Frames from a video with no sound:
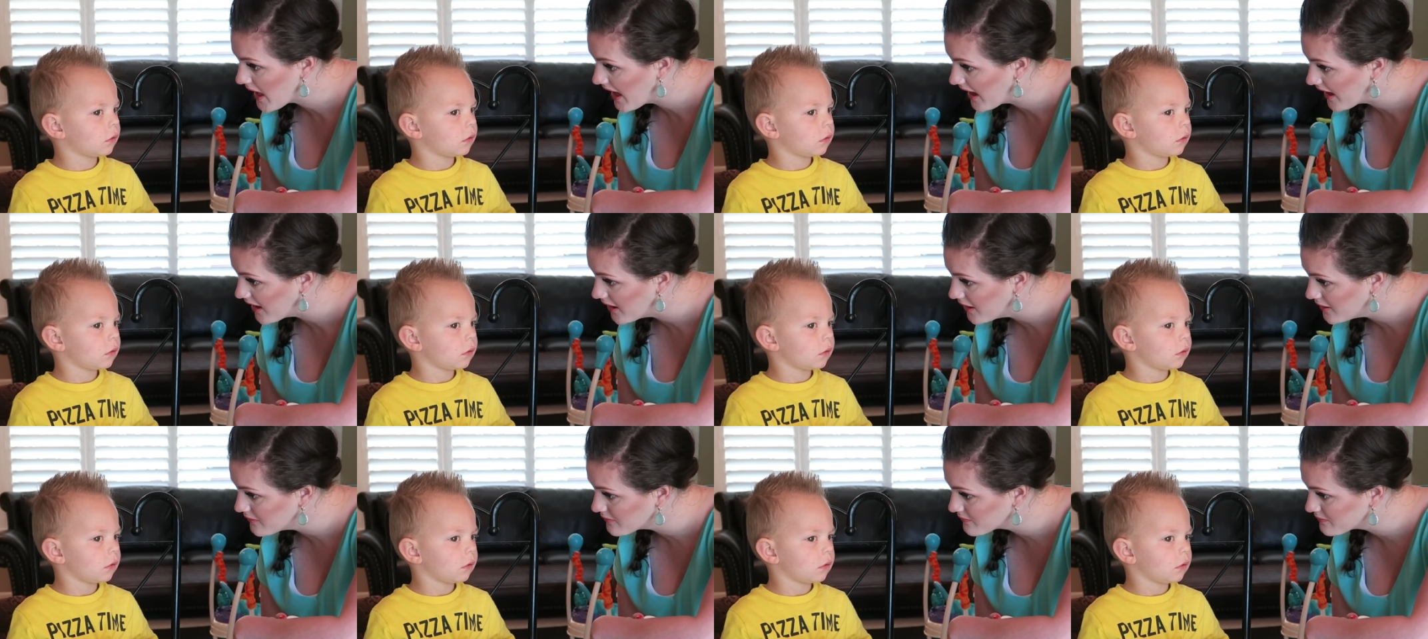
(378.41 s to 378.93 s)

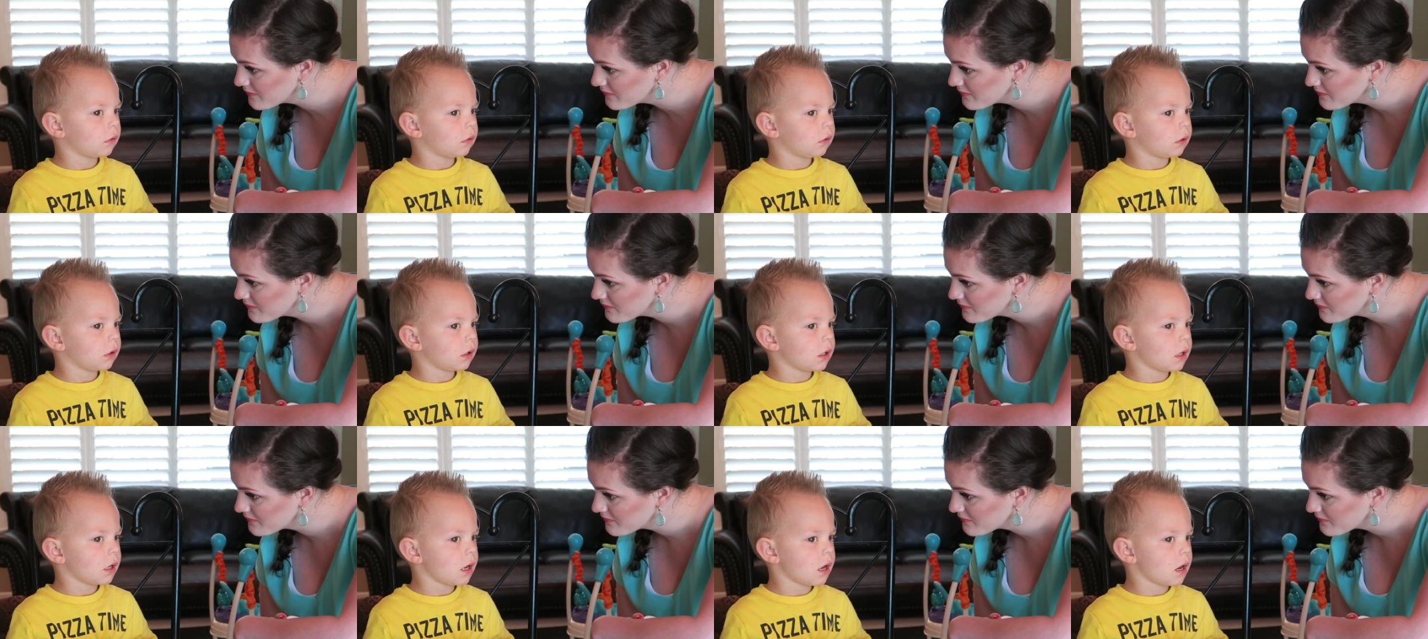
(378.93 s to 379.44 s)
Speaker 1: Okay?
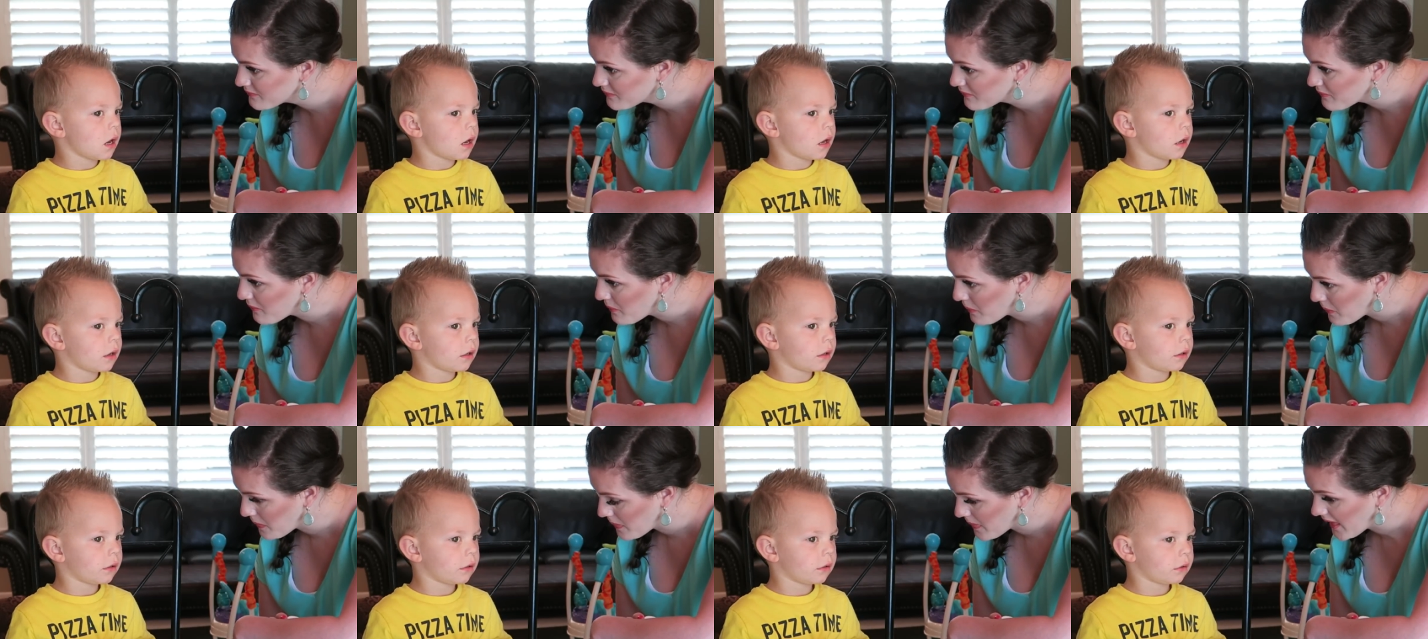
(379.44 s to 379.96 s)
Yeah.
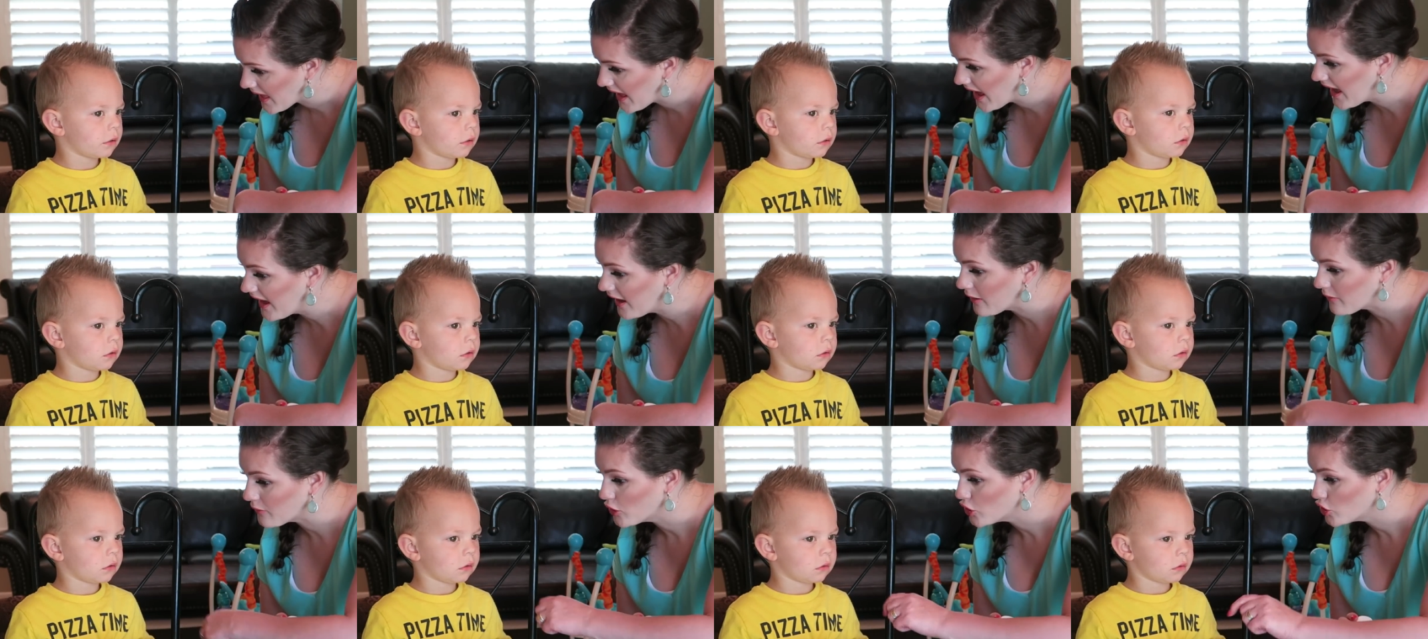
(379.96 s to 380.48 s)

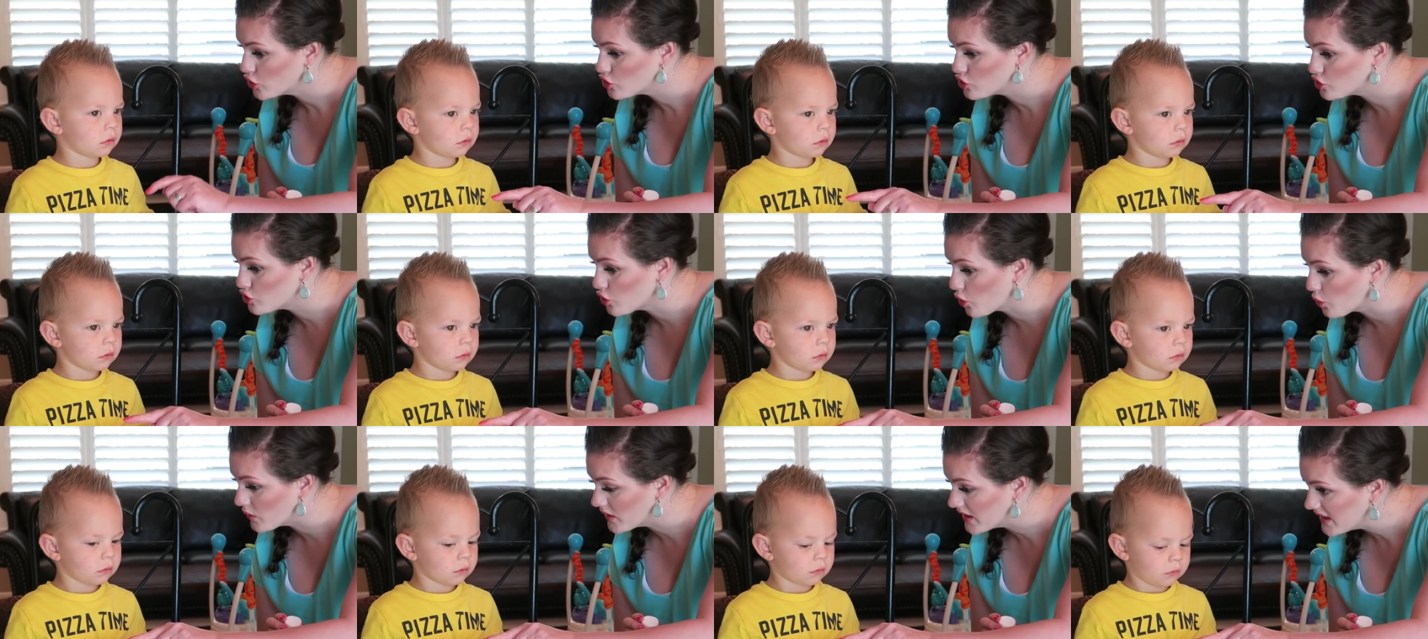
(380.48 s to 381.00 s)
Okay,
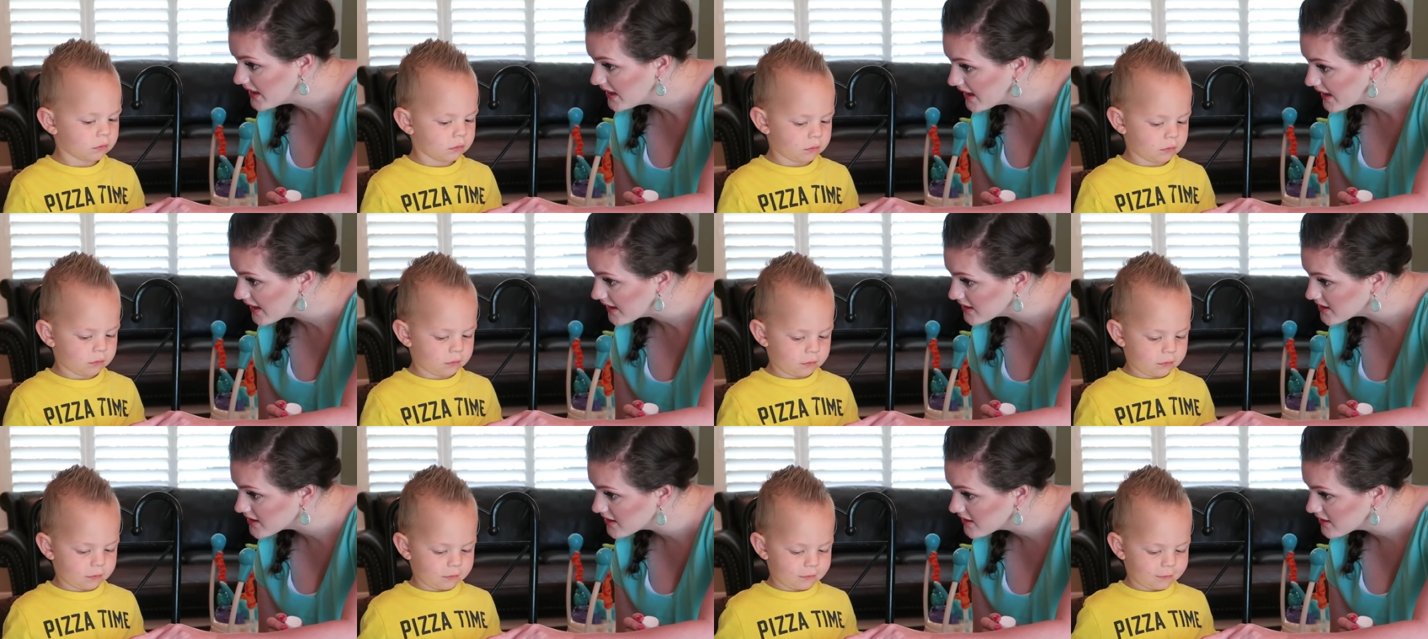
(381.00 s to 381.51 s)
don't eat
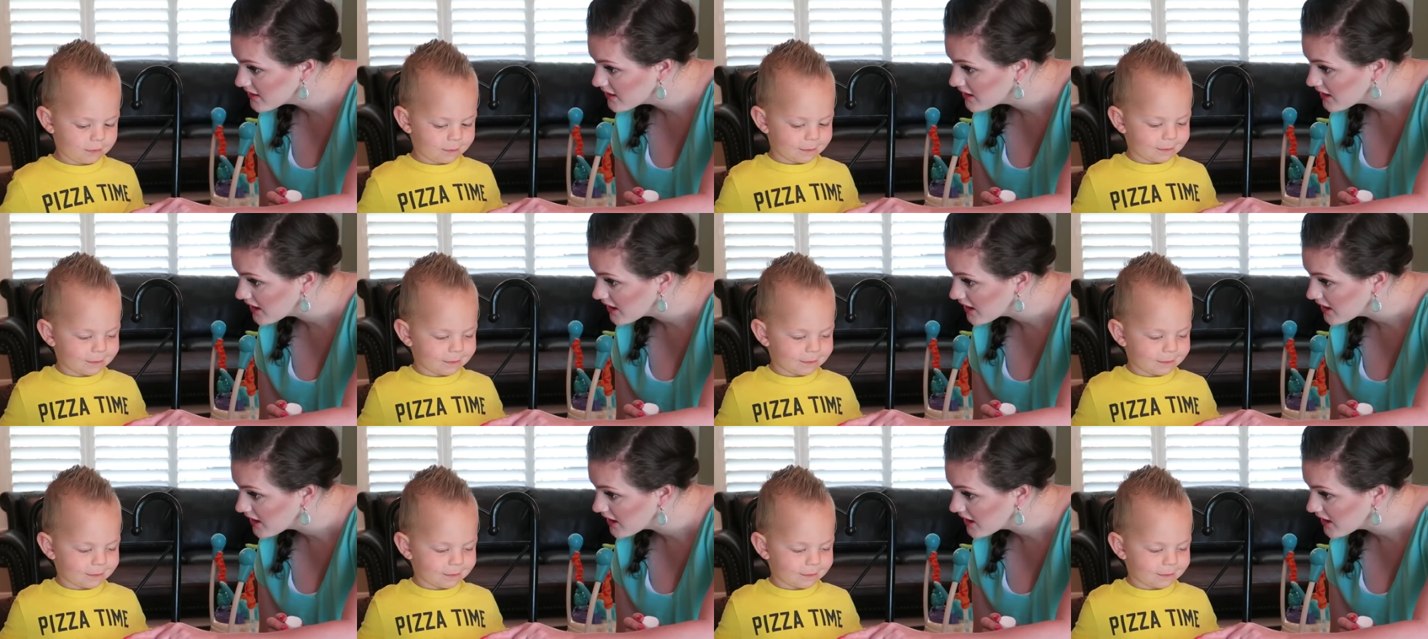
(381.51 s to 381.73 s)
it